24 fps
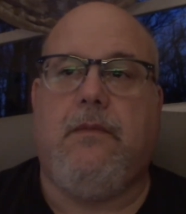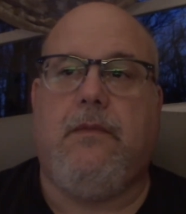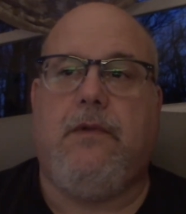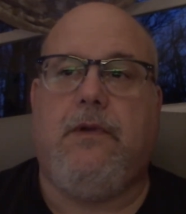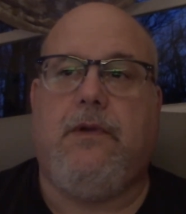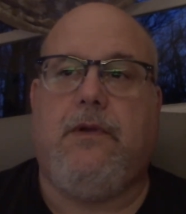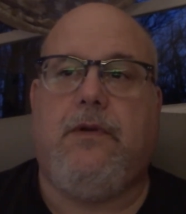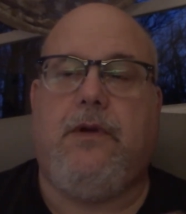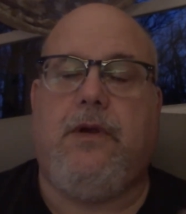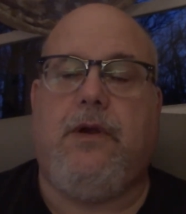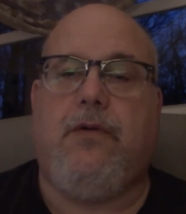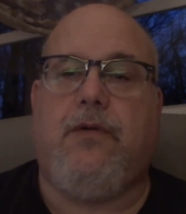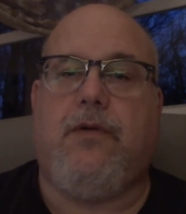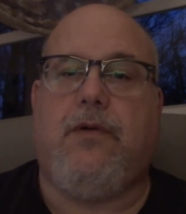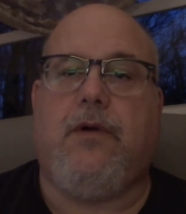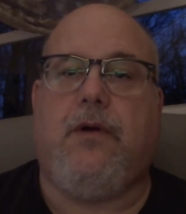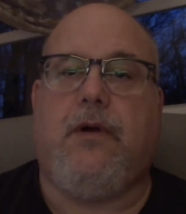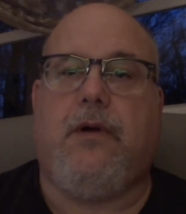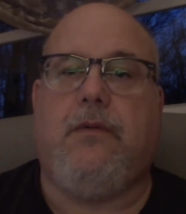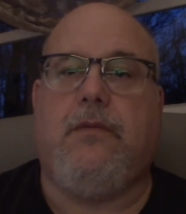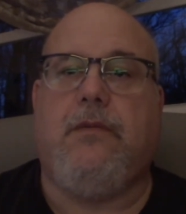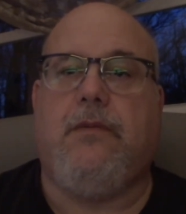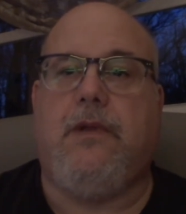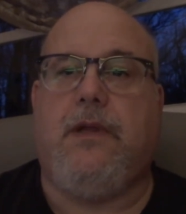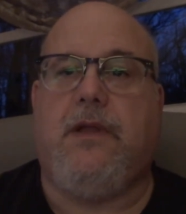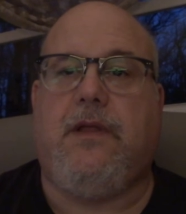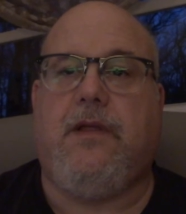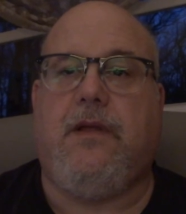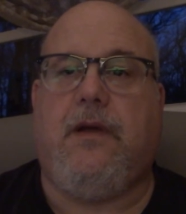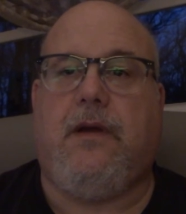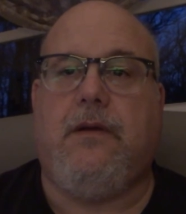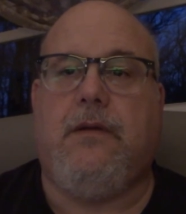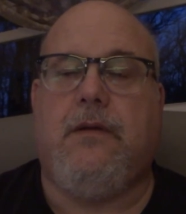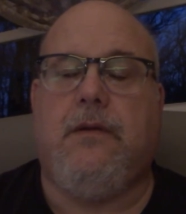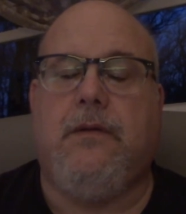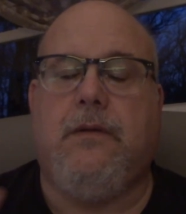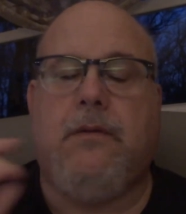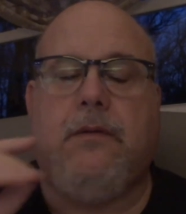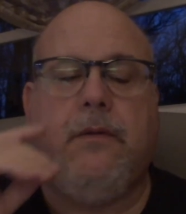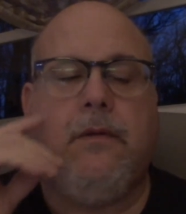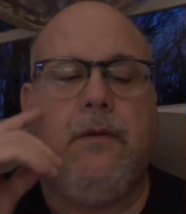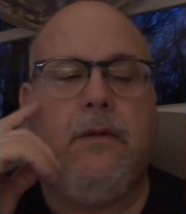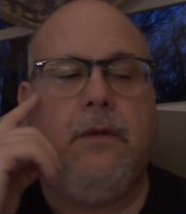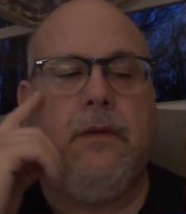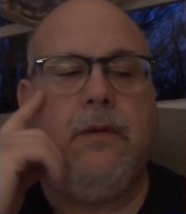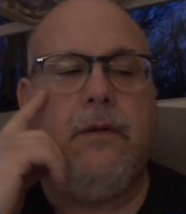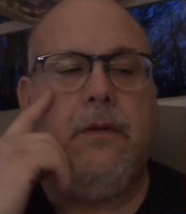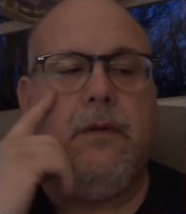2 years ago, let's say,
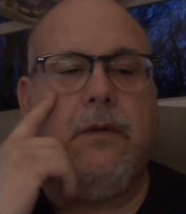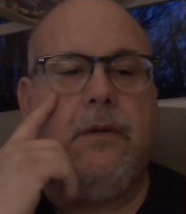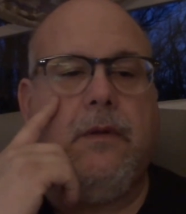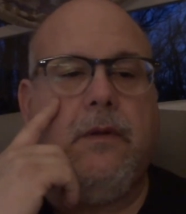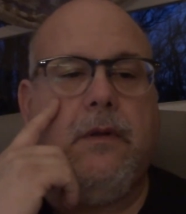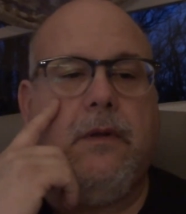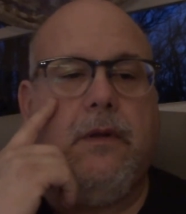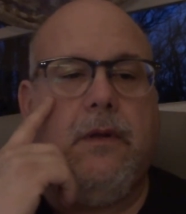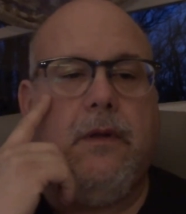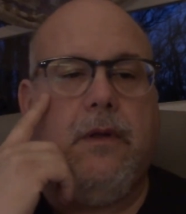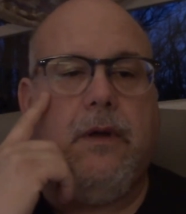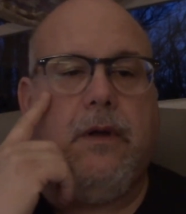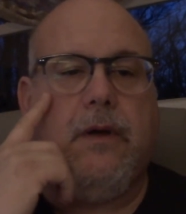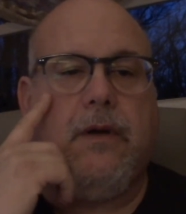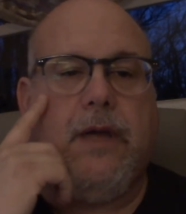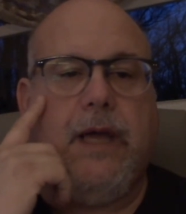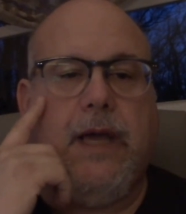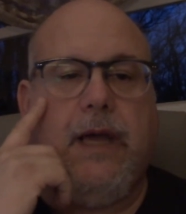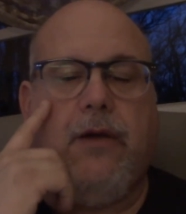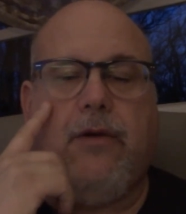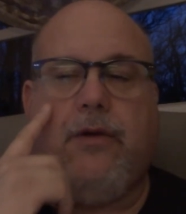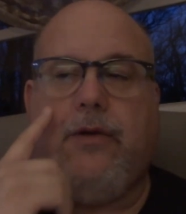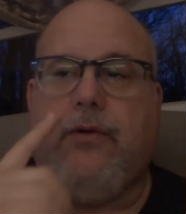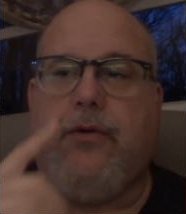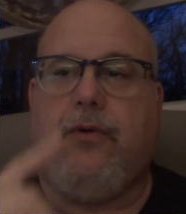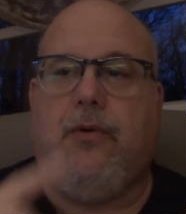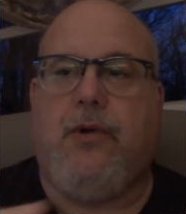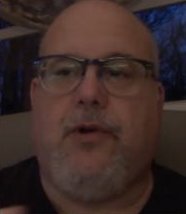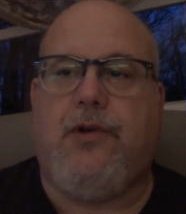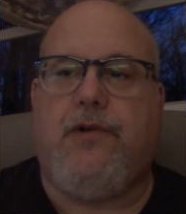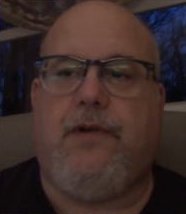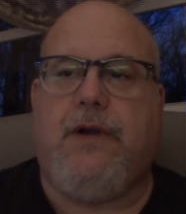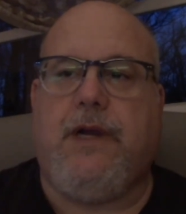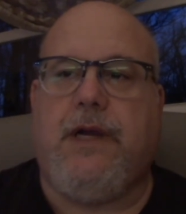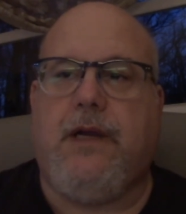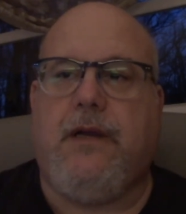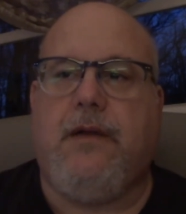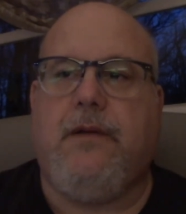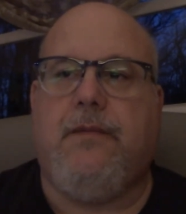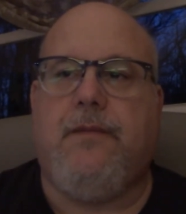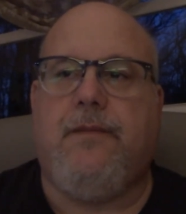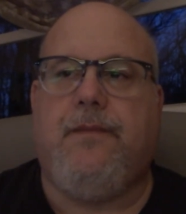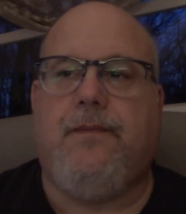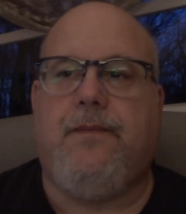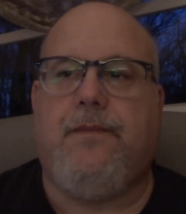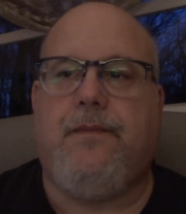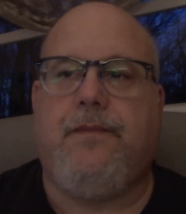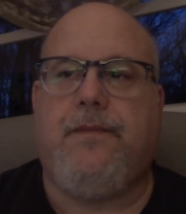okay, or you quit drinking,
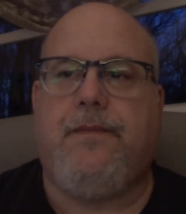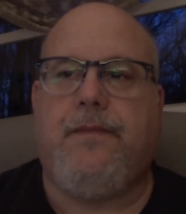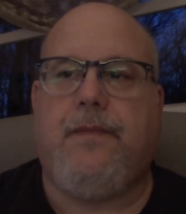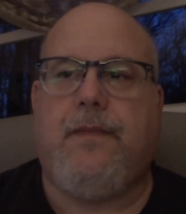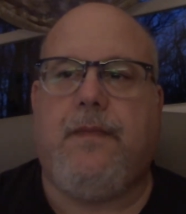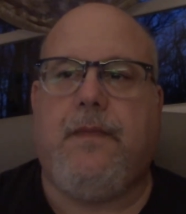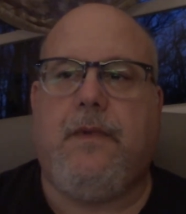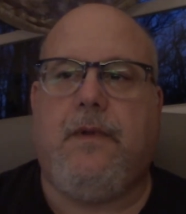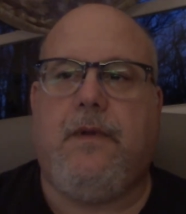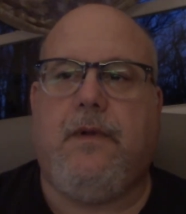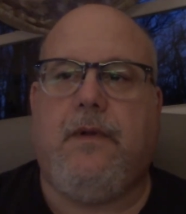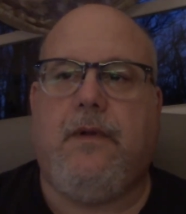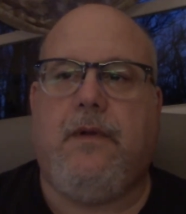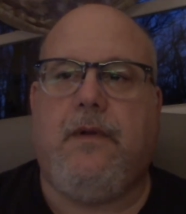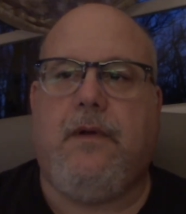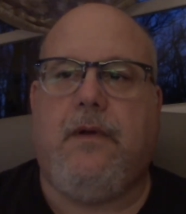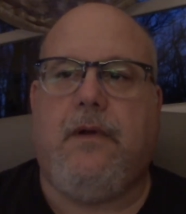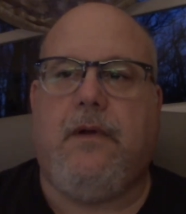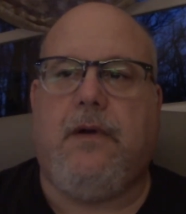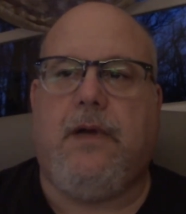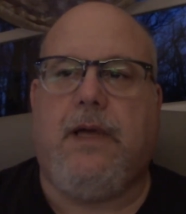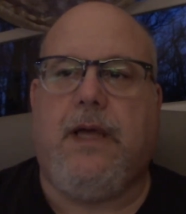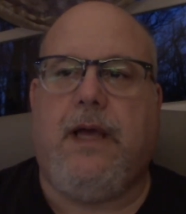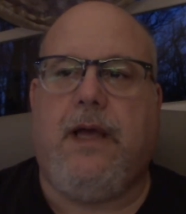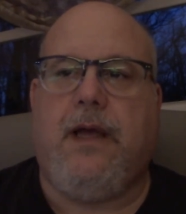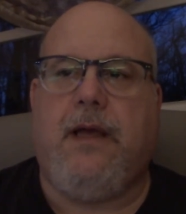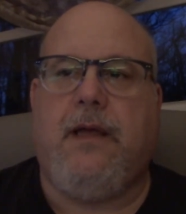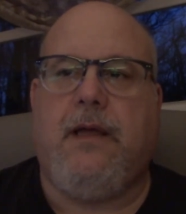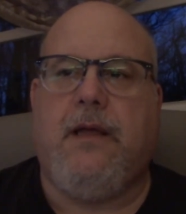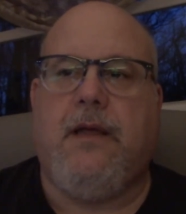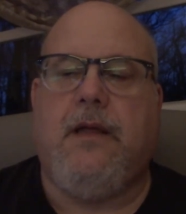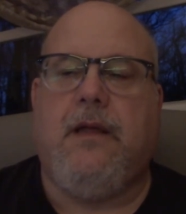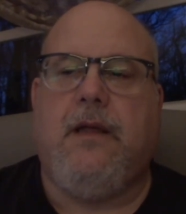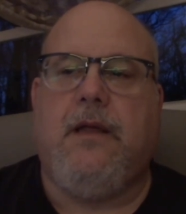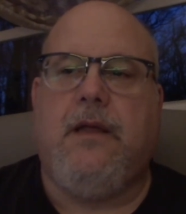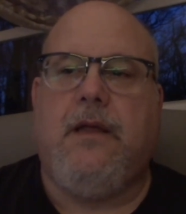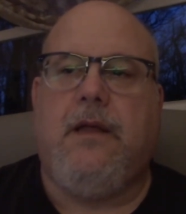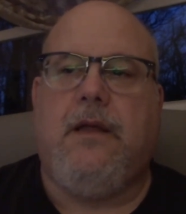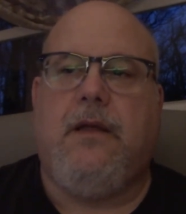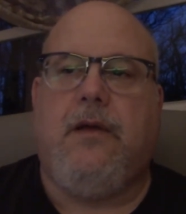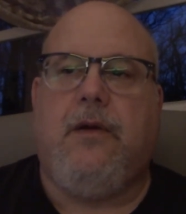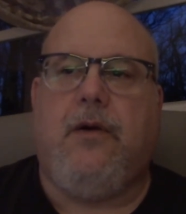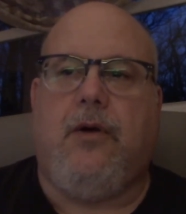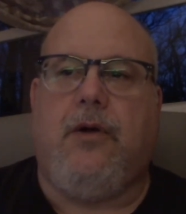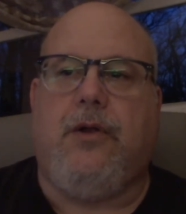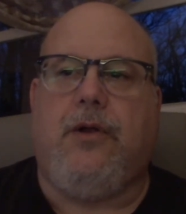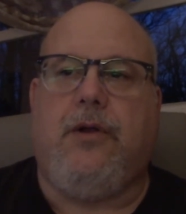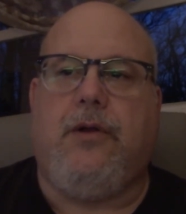okay,
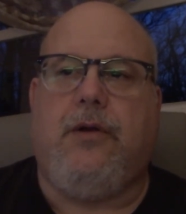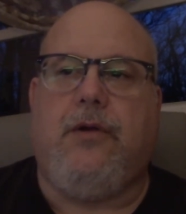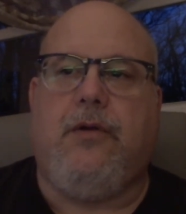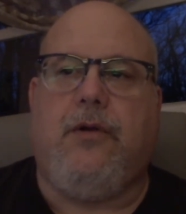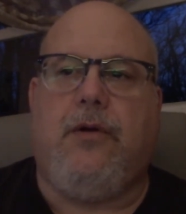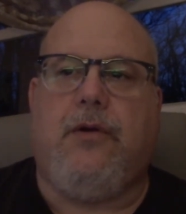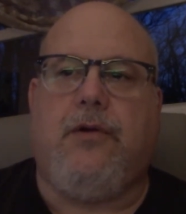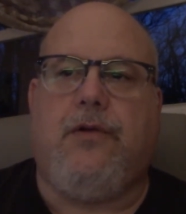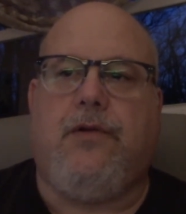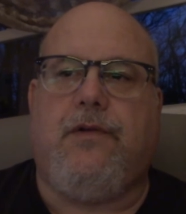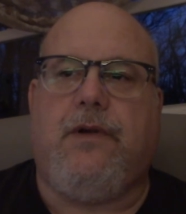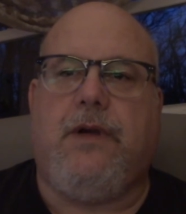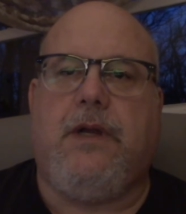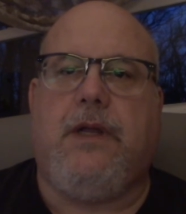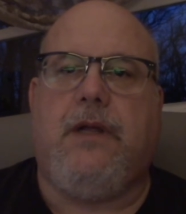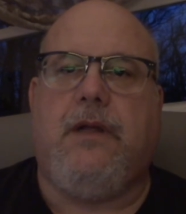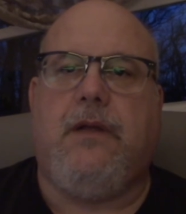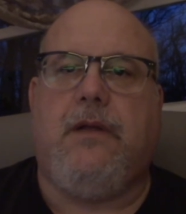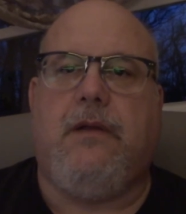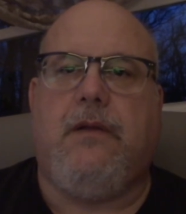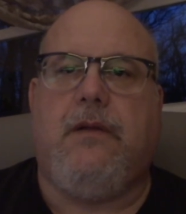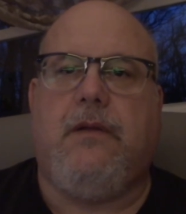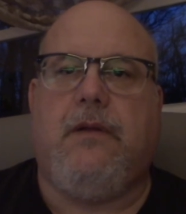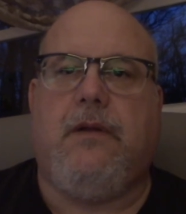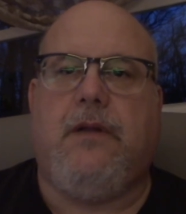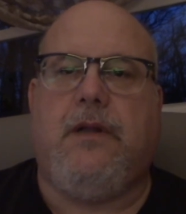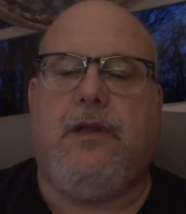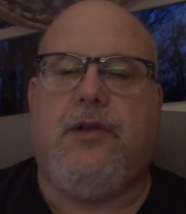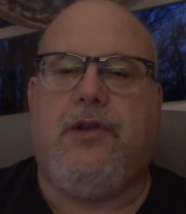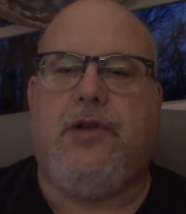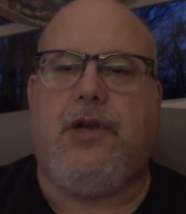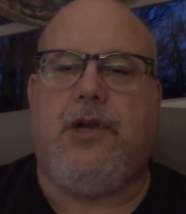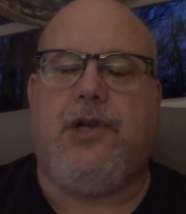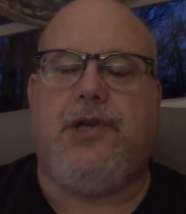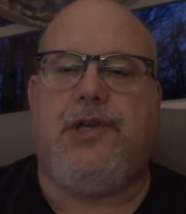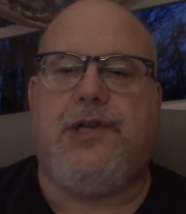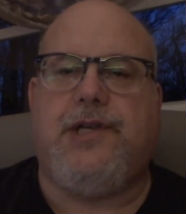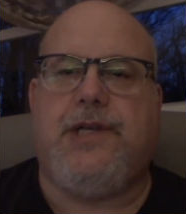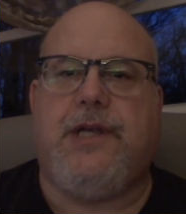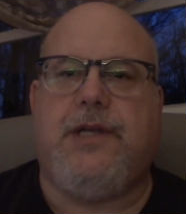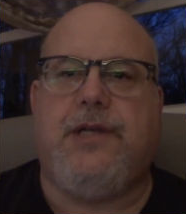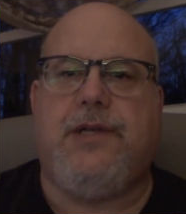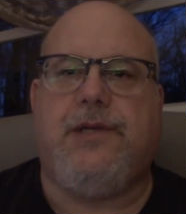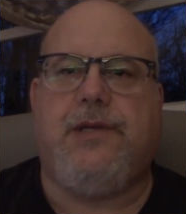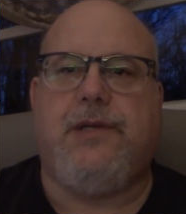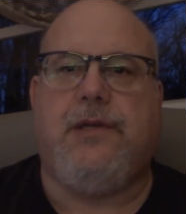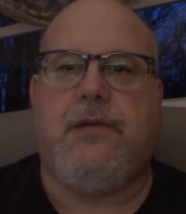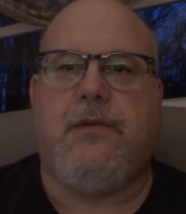or you don't drink, and the judge
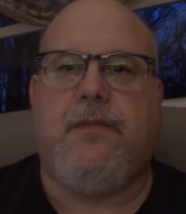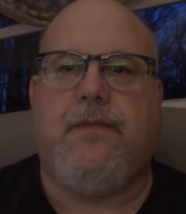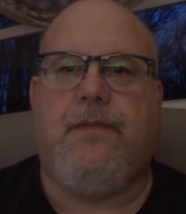says,